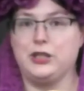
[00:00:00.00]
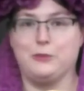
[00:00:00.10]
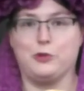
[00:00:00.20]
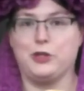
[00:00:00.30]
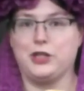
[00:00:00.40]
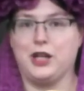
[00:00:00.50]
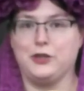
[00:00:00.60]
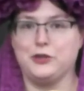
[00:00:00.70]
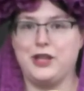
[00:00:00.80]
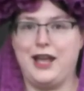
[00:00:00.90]
important
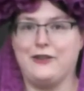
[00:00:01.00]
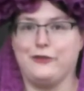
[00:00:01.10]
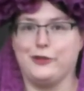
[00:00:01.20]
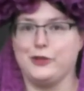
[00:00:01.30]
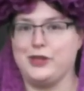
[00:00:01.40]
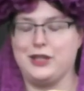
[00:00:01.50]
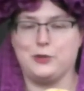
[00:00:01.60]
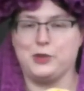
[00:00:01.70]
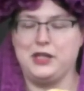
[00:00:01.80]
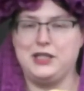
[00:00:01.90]
color to have for things
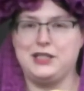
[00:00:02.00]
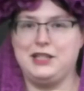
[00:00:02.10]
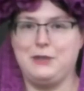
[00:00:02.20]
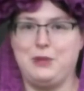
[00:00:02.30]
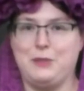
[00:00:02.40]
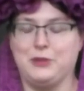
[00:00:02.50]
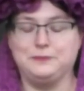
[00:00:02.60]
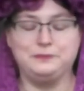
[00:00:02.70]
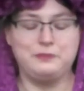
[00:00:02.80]
related to dead people.